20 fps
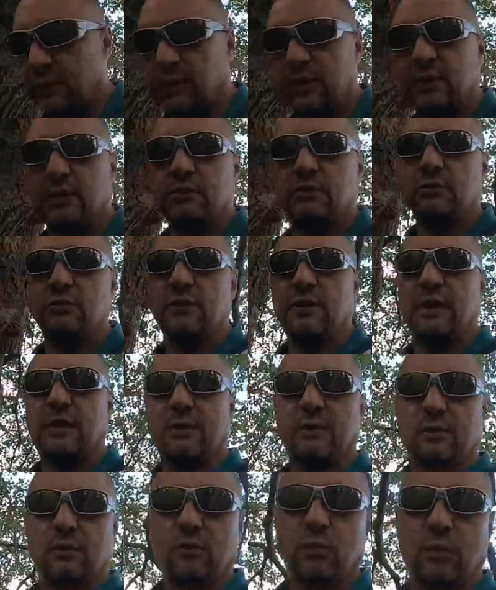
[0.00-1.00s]
we can do
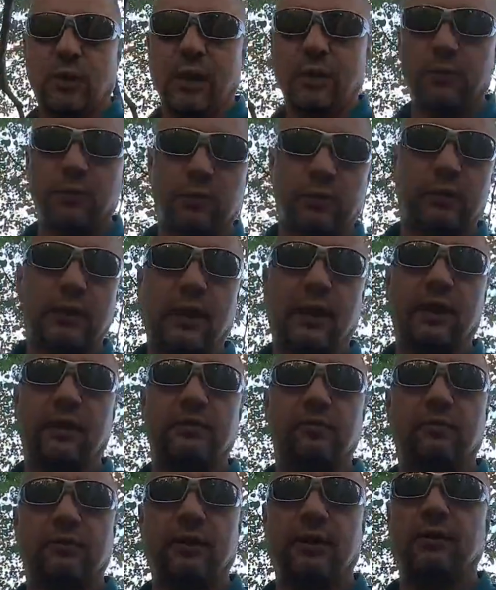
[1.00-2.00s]
that while we're
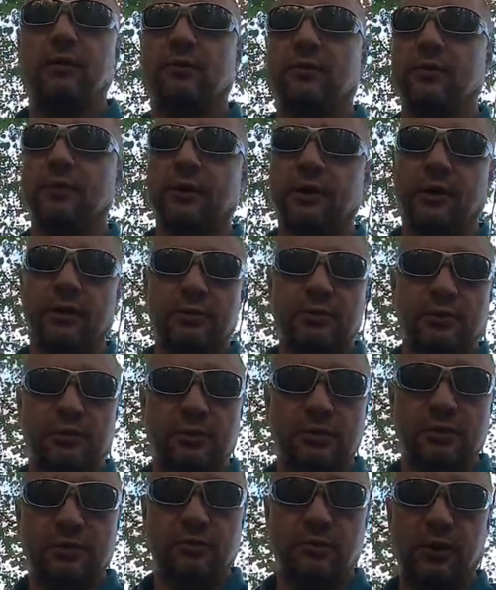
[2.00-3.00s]
alive, while we're
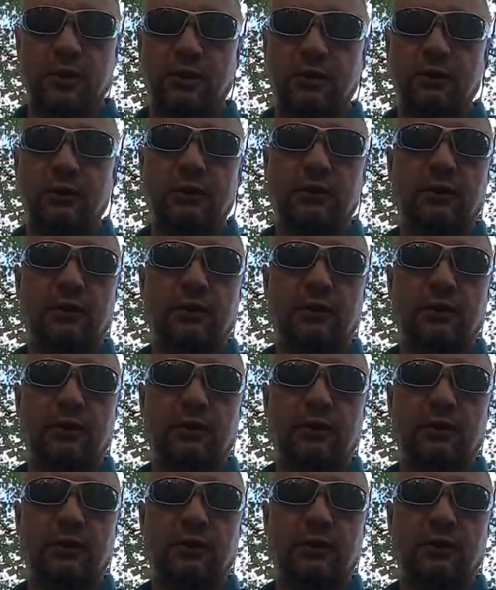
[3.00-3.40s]
conscious as well.